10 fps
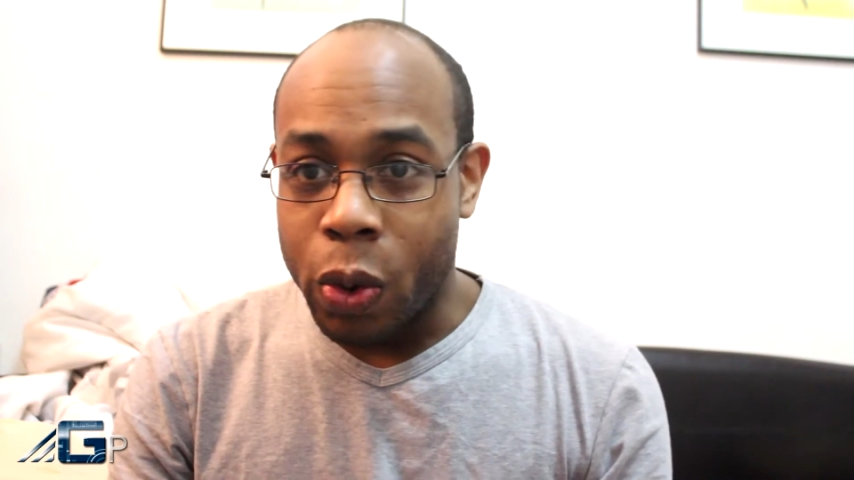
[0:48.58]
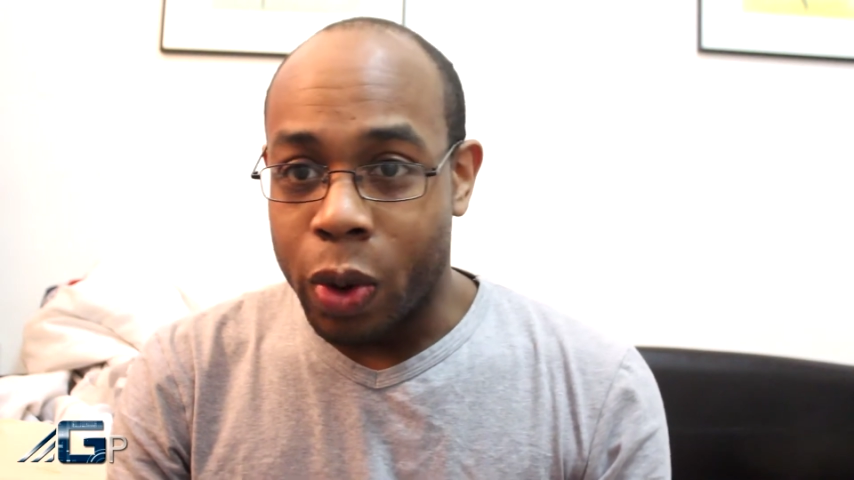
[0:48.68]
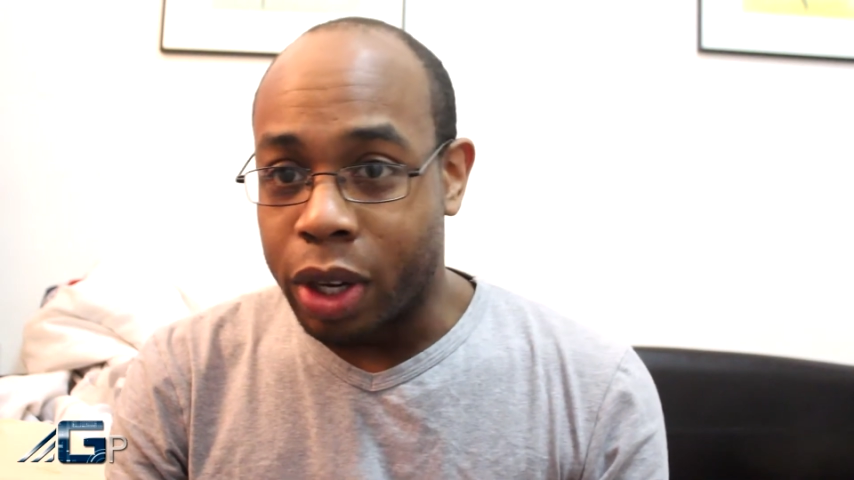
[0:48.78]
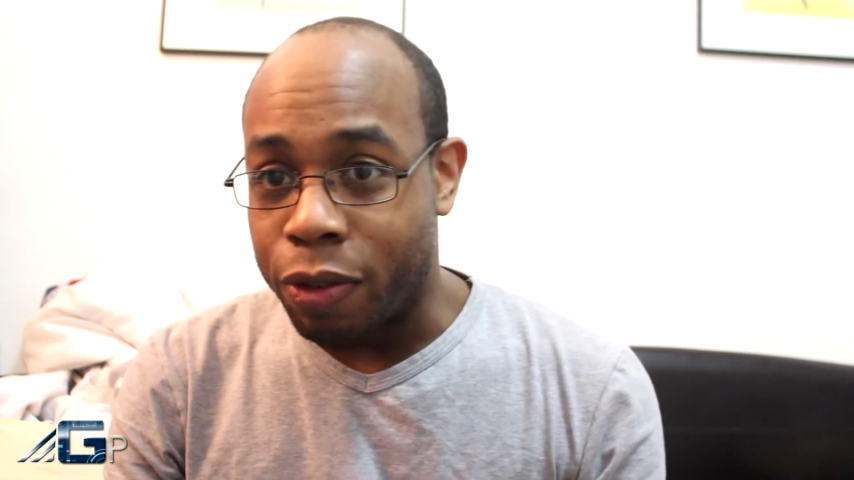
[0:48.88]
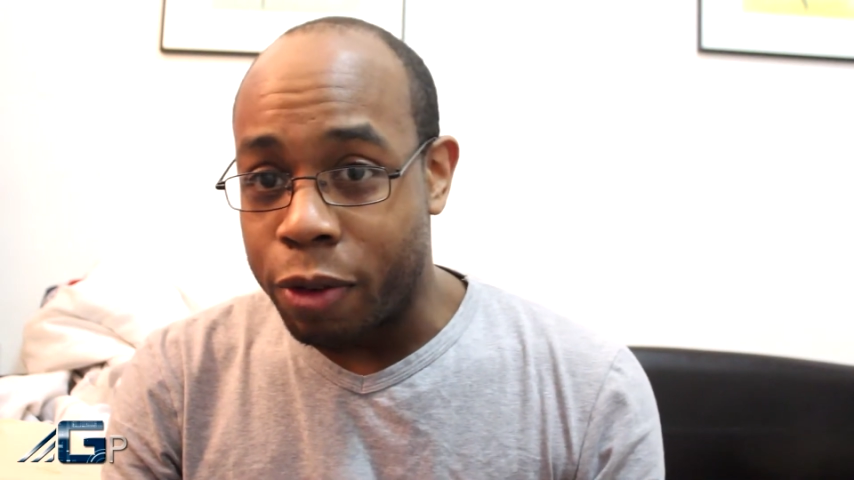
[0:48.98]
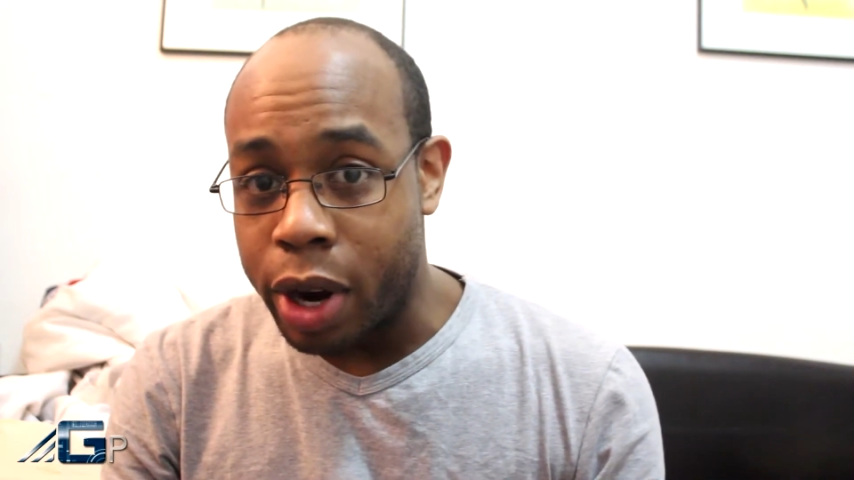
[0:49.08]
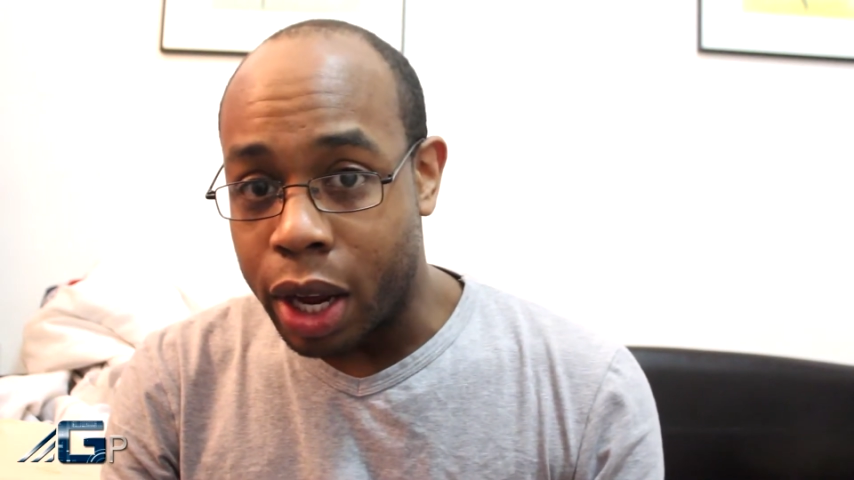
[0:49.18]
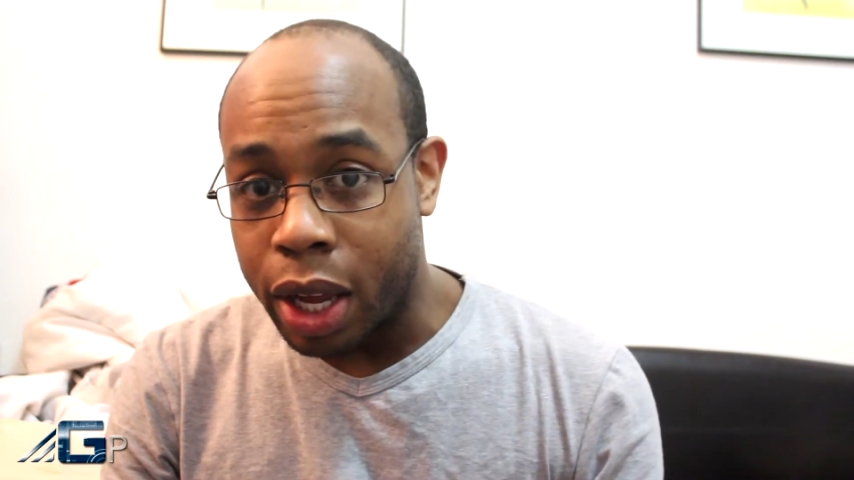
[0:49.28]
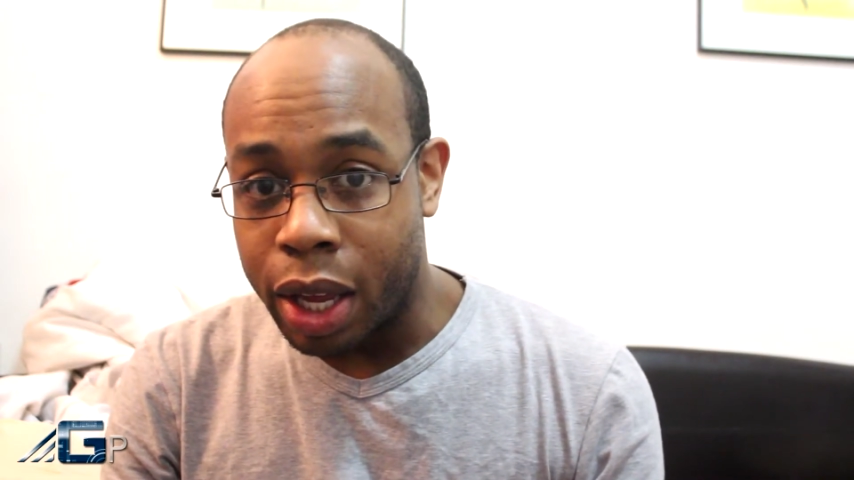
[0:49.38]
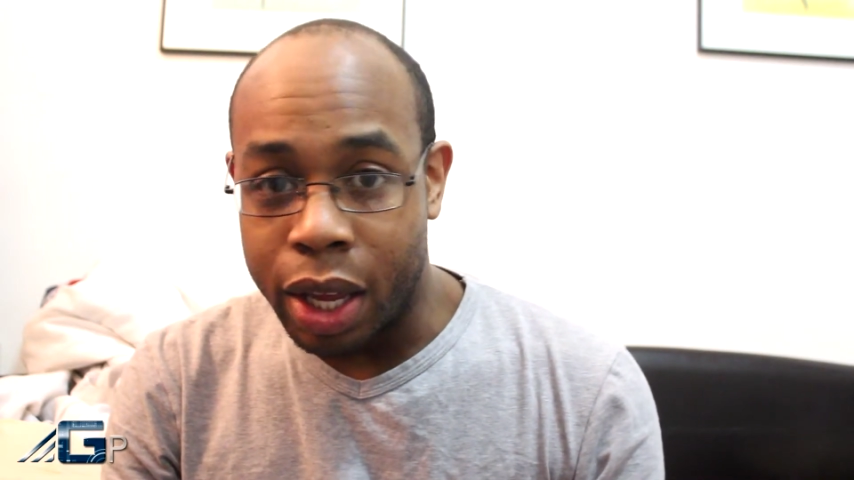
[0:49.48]
what the
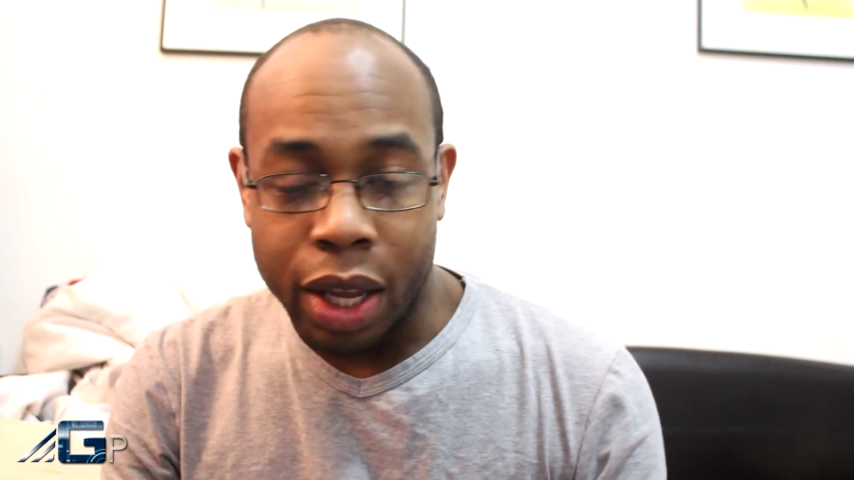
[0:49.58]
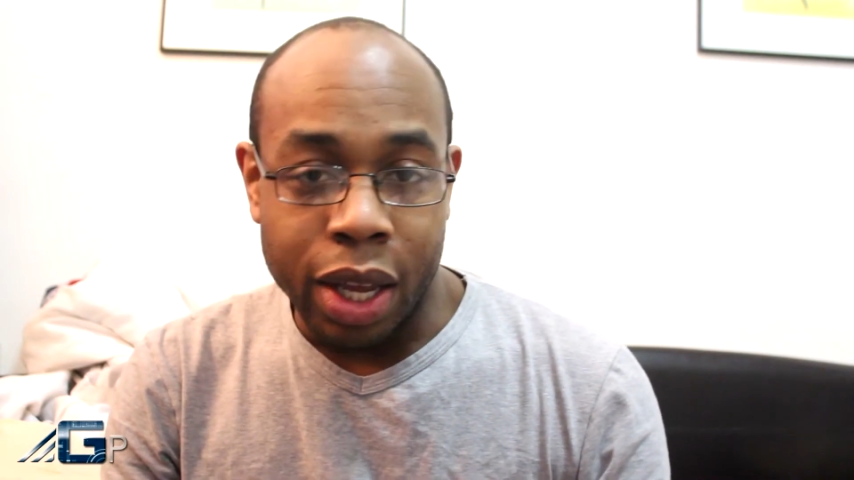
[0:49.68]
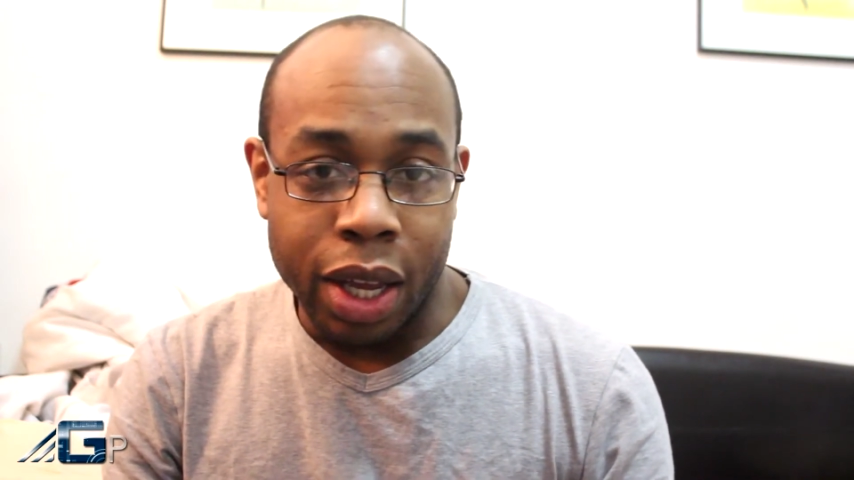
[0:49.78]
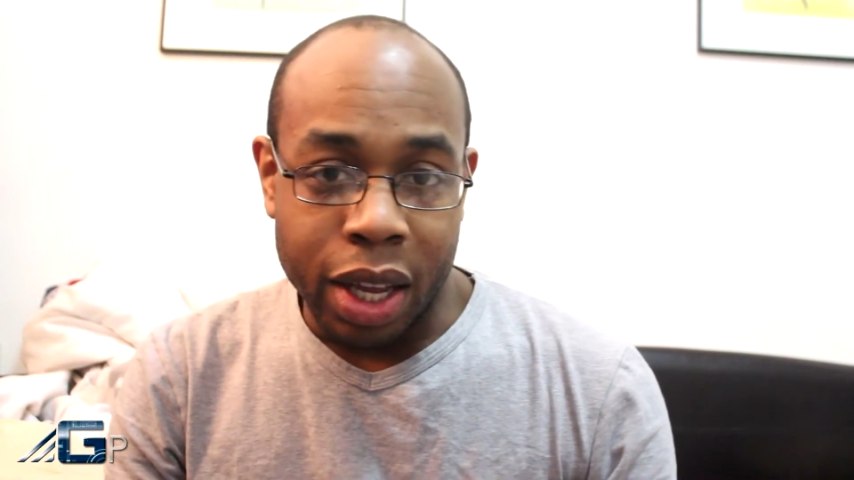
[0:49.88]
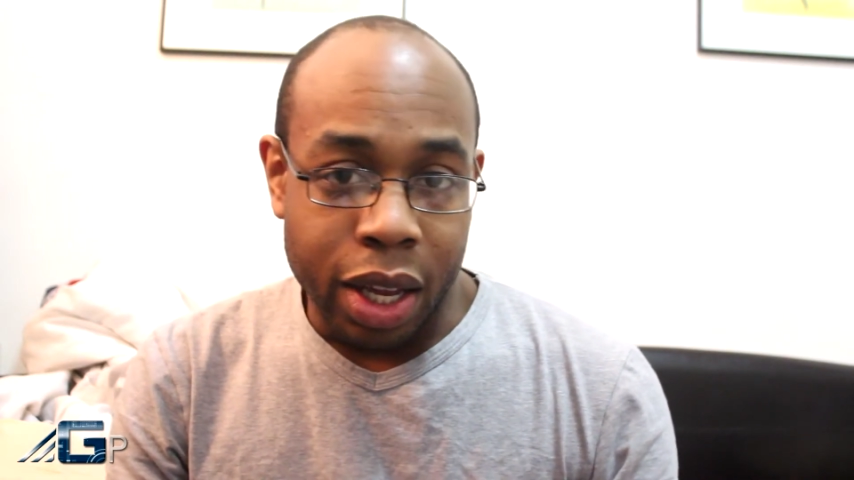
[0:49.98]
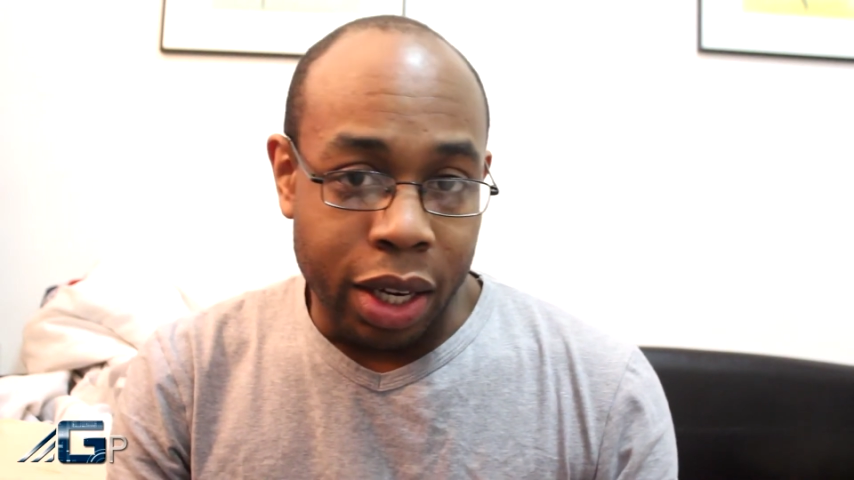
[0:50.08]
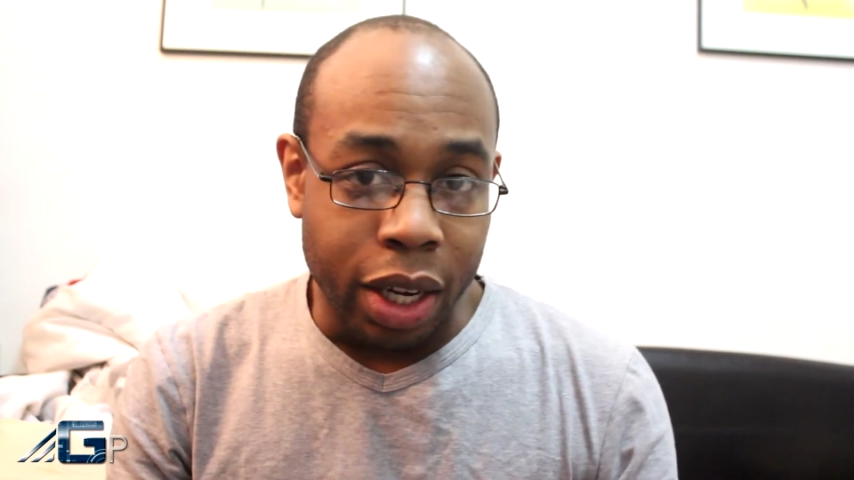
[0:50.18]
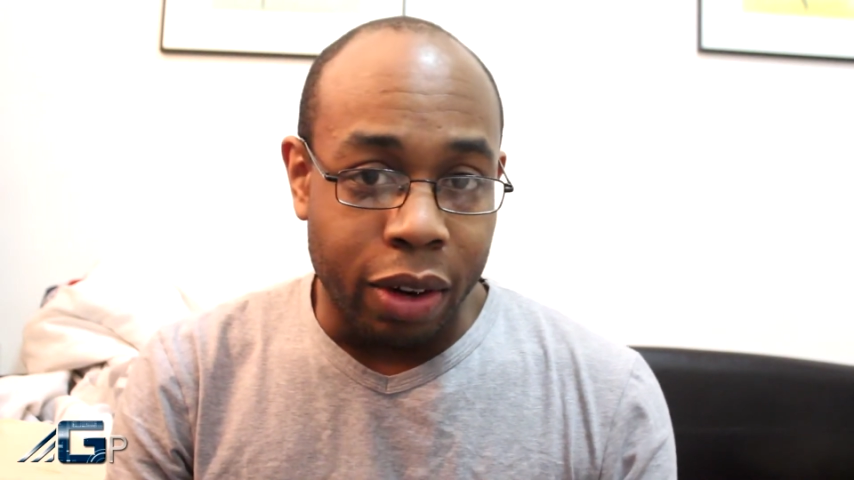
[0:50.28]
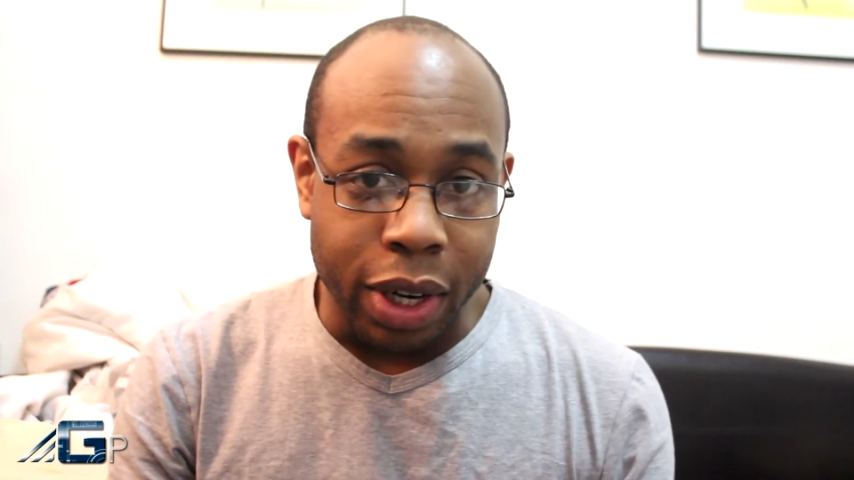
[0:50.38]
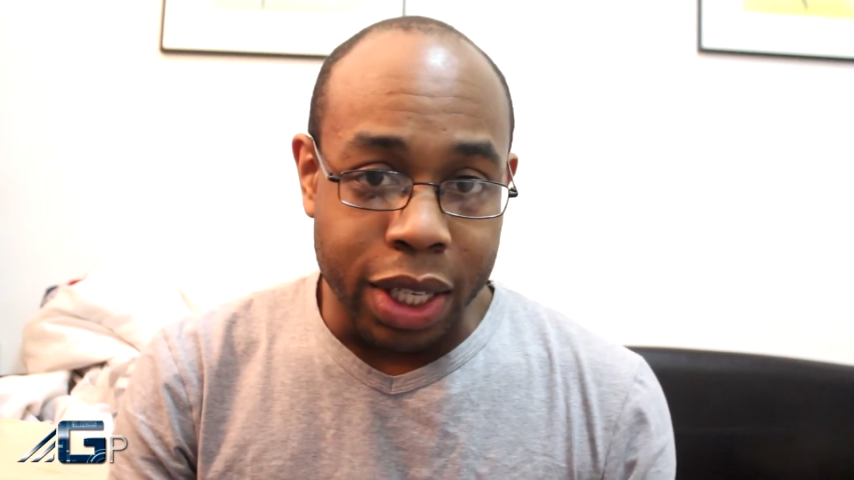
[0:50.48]
freak?
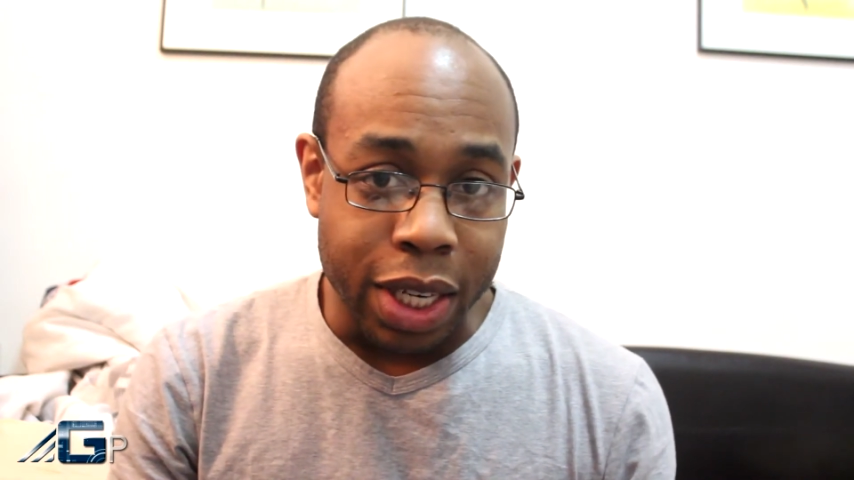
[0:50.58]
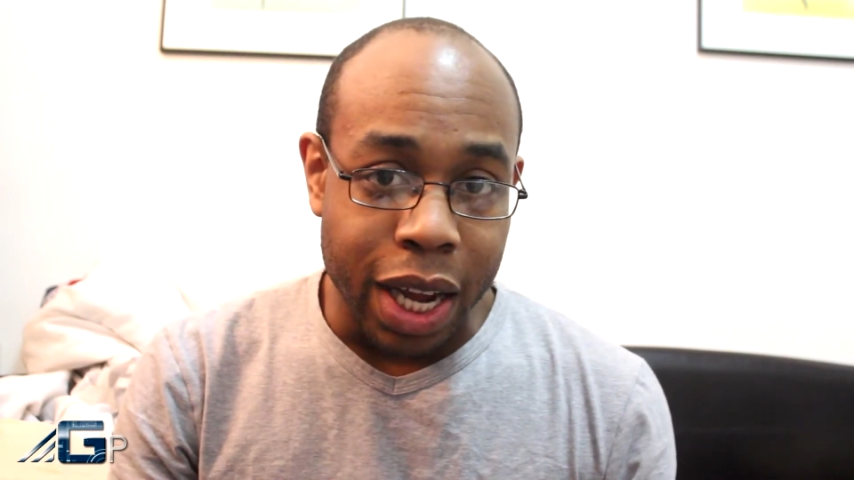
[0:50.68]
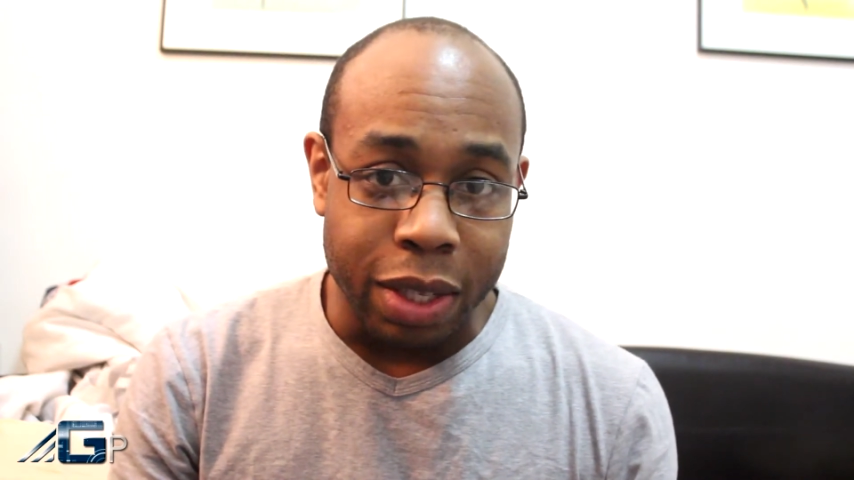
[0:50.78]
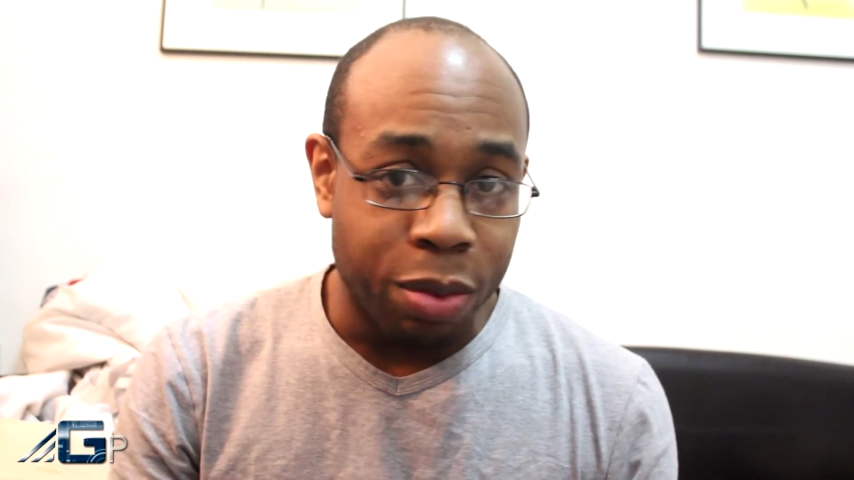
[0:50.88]
Dick Grayson's not